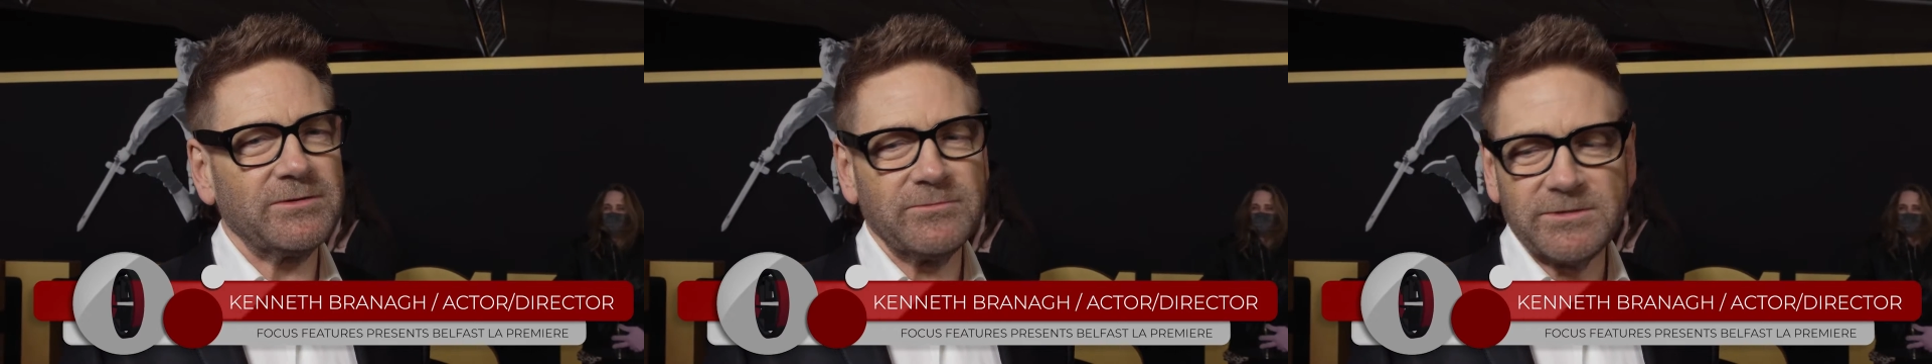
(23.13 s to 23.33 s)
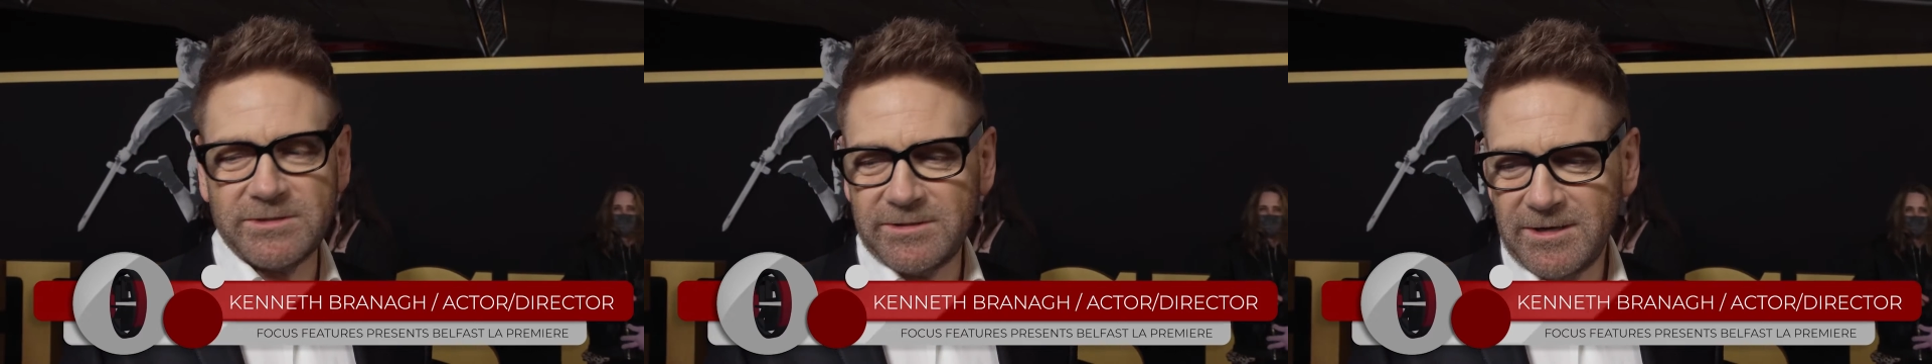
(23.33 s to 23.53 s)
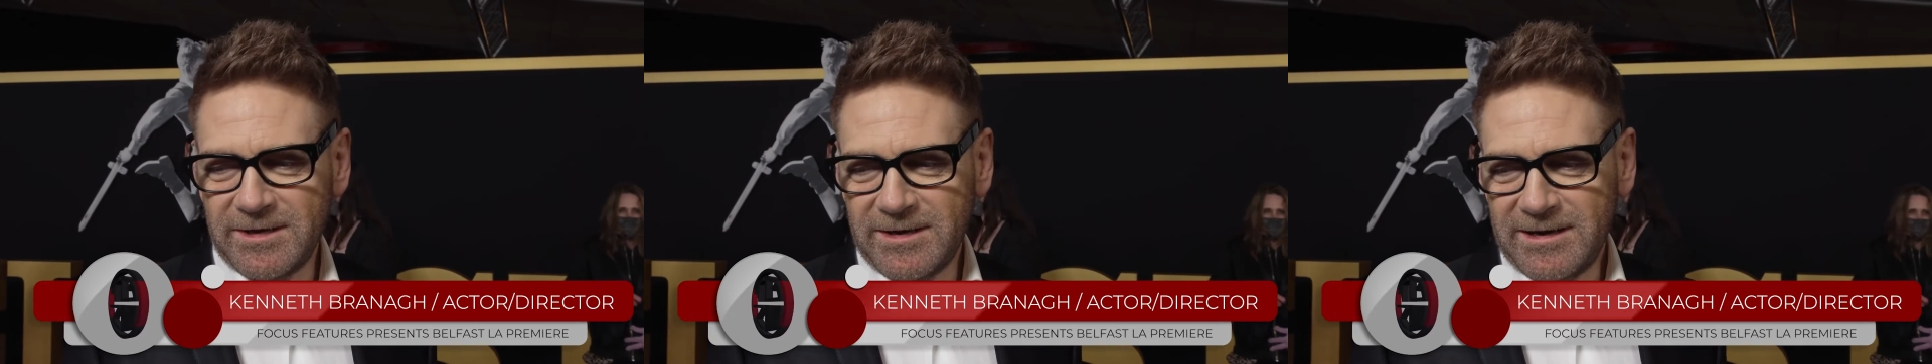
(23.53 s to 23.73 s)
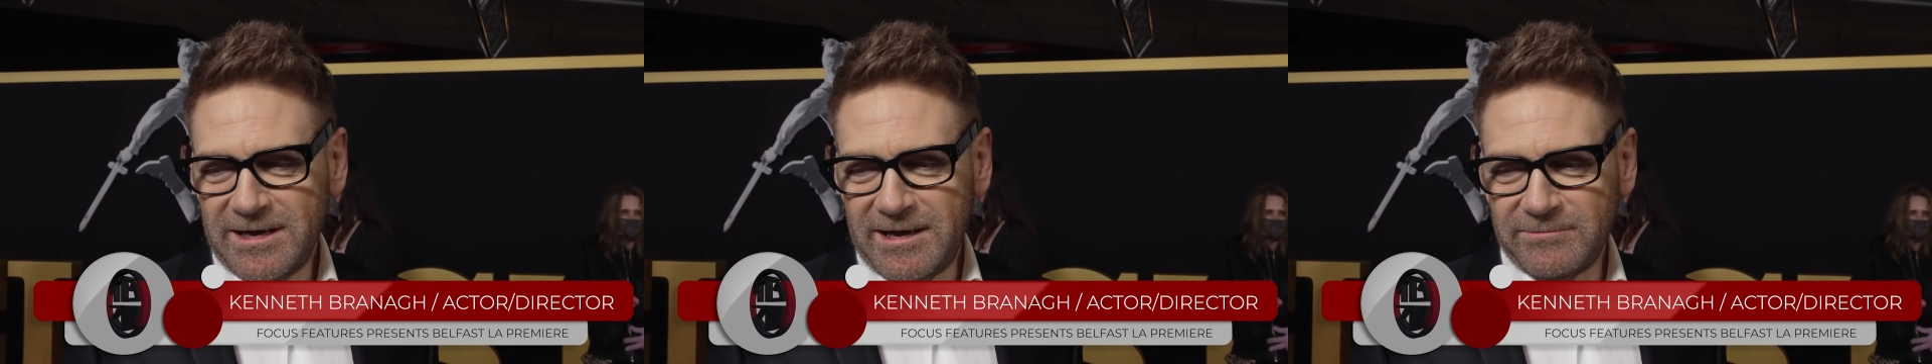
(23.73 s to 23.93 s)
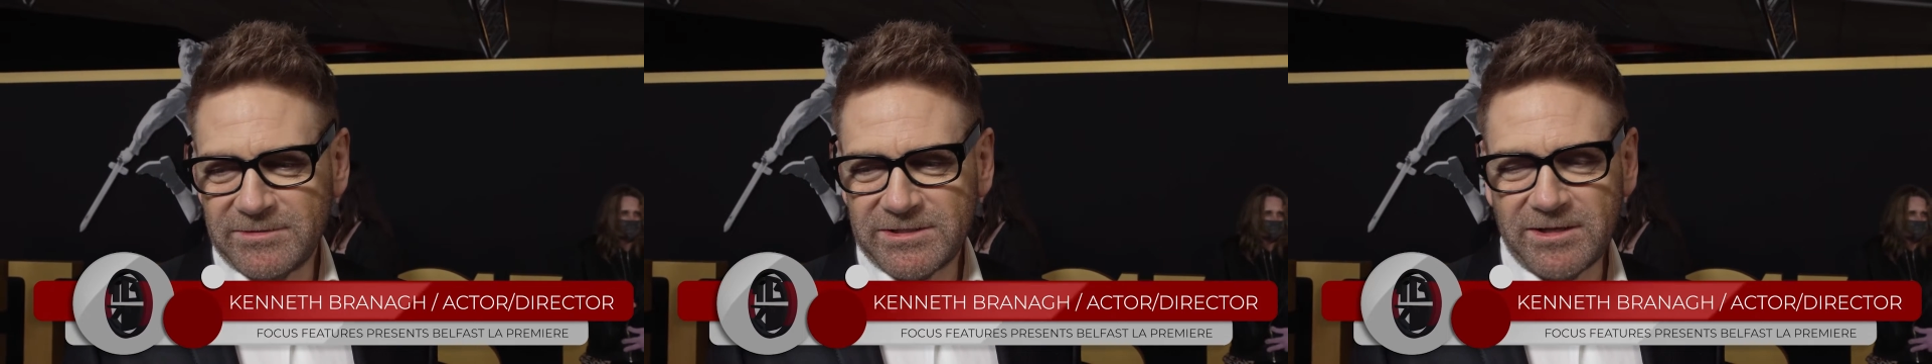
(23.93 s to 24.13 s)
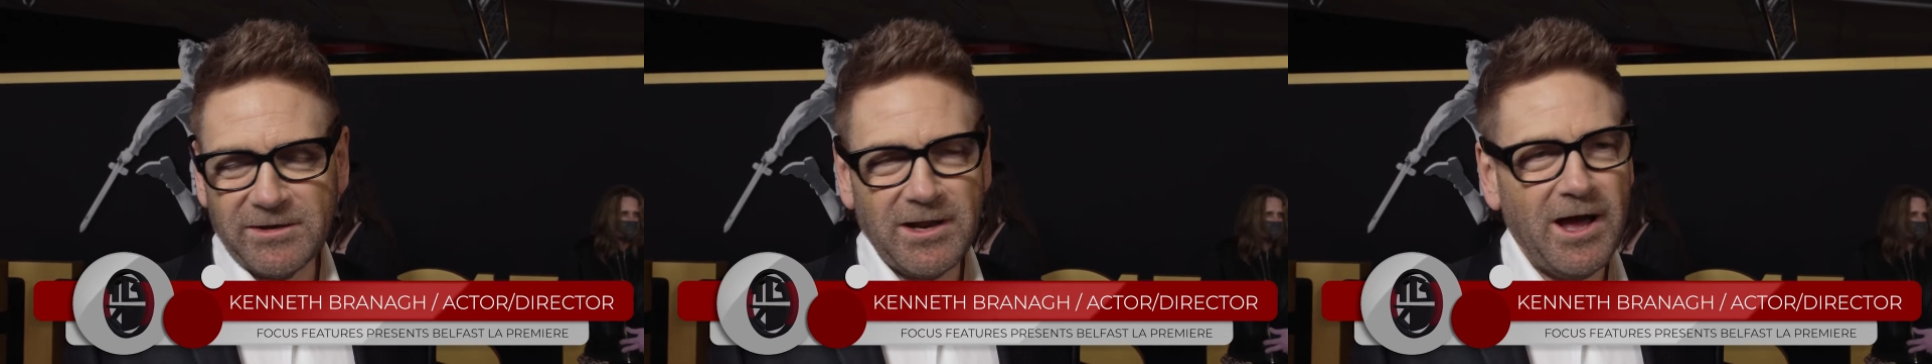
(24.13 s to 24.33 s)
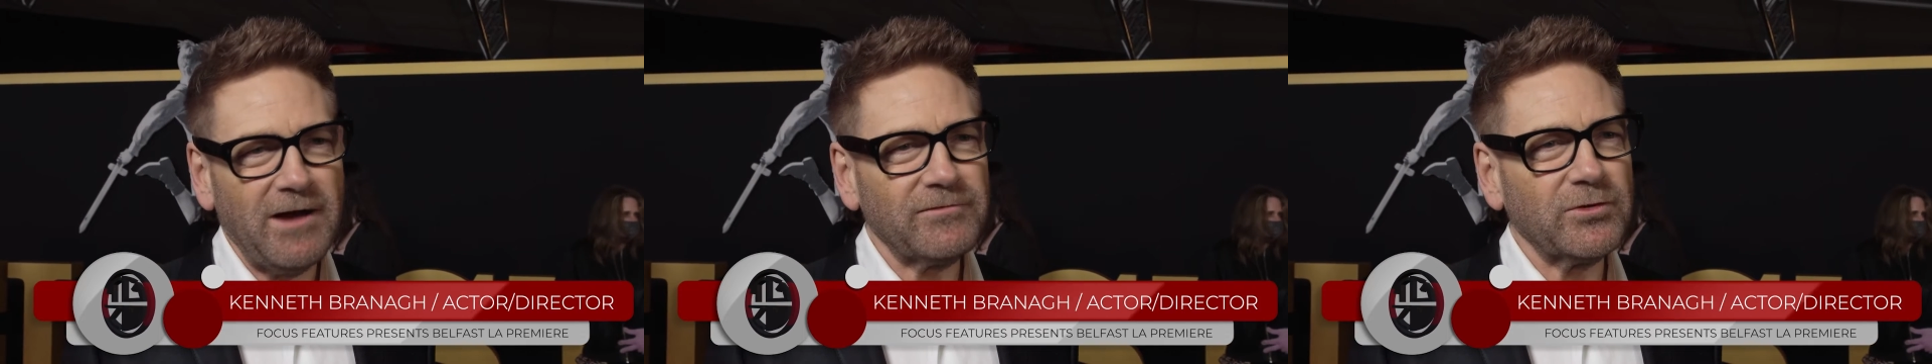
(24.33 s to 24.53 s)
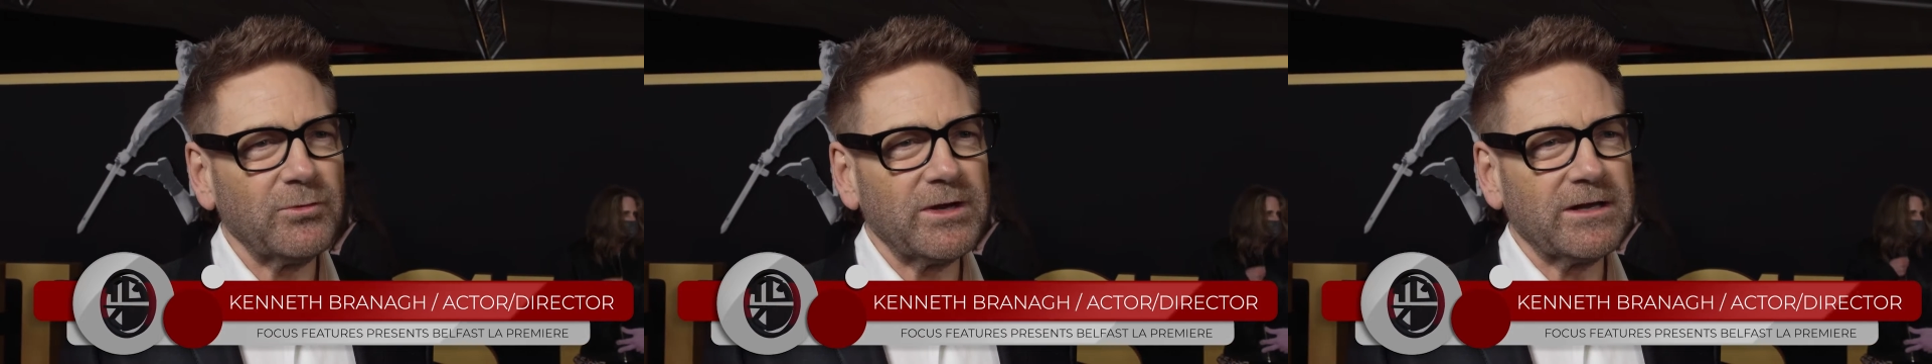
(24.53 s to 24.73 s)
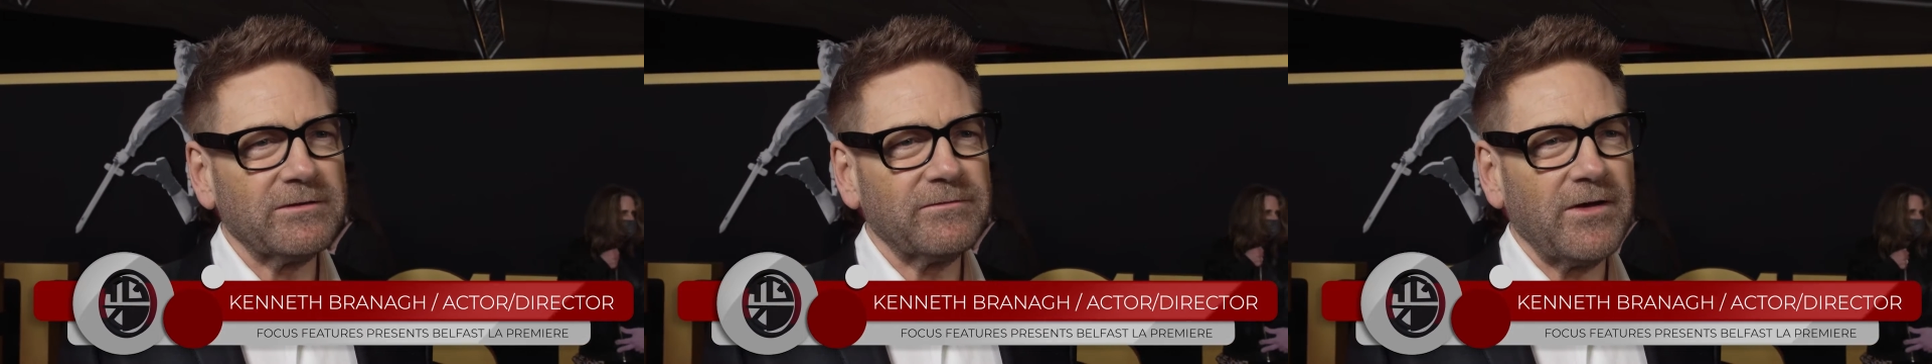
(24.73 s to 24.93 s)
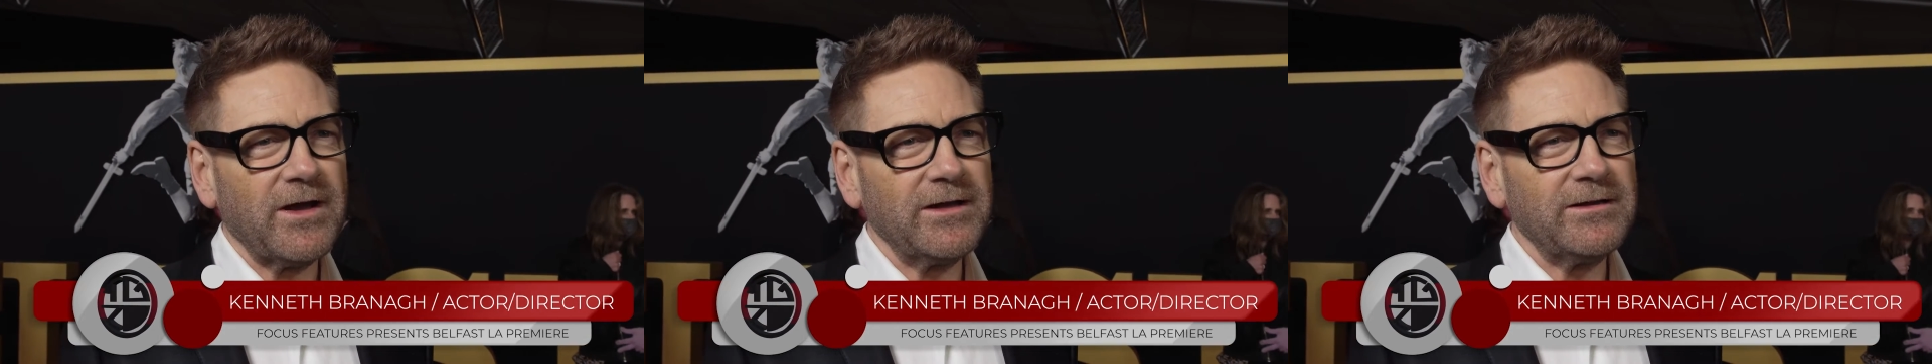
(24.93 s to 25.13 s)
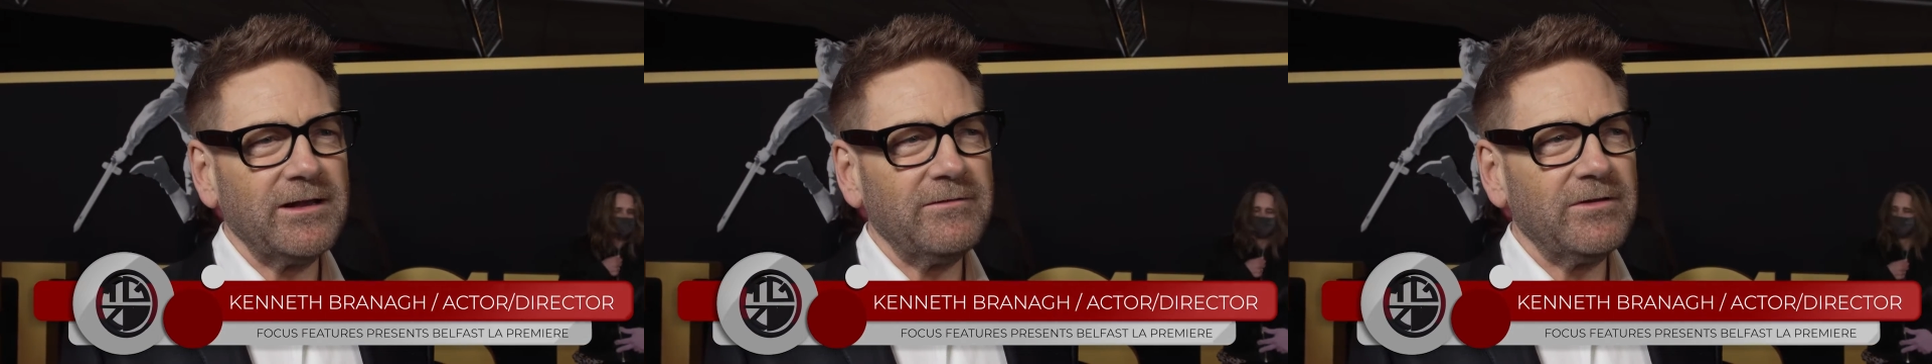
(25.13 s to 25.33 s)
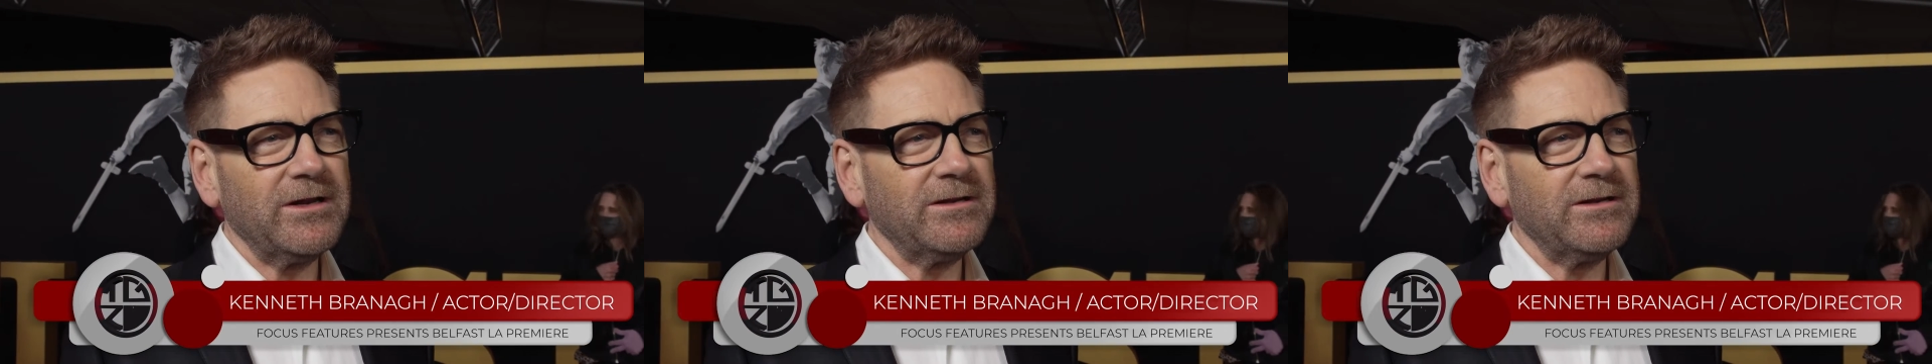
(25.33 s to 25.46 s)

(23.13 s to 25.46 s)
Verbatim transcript: It was the laughter we could find even